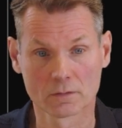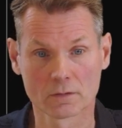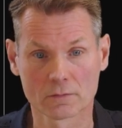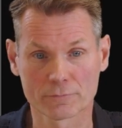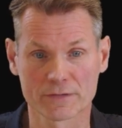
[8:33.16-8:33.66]

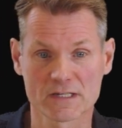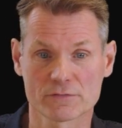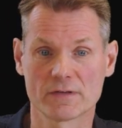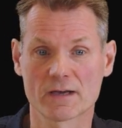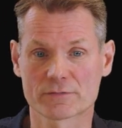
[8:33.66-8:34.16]
For this, we
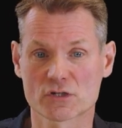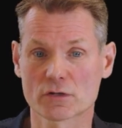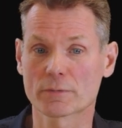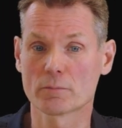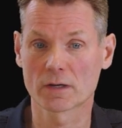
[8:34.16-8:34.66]
have the
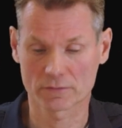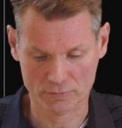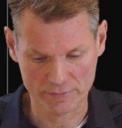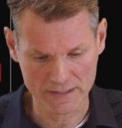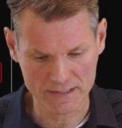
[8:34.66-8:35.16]
subcommand
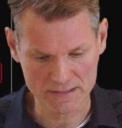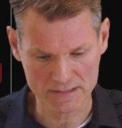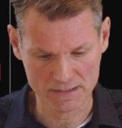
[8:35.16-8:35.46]
create.